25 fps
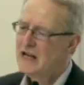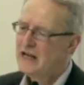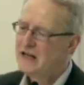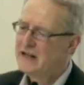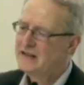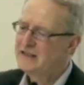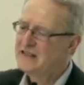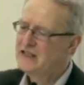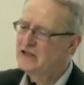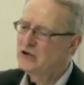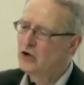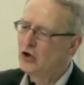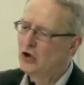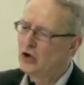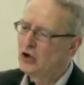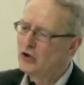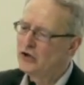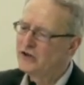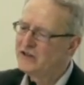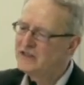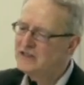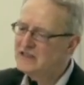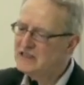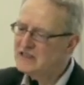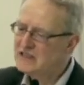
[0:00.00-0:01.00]
And it is
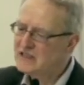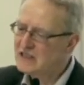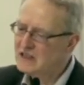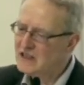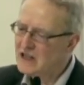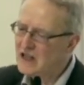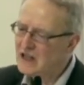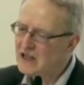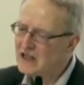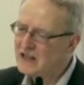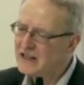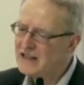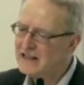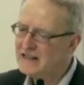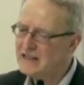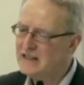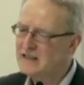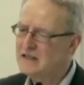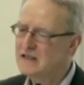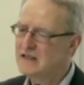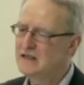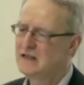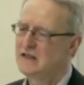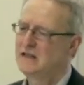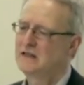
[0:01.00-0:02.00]
on this
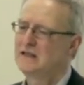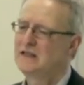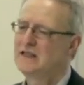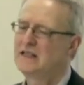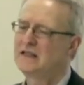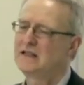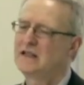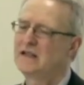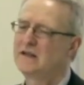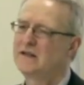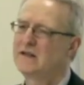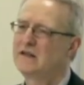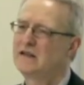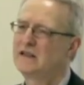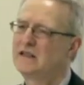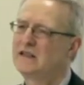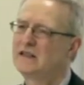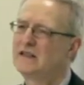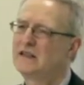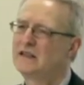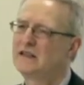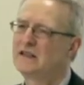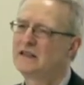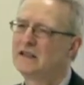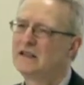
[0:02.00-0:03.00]
line that I
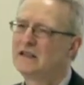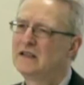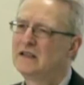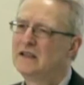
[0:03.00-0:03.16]
think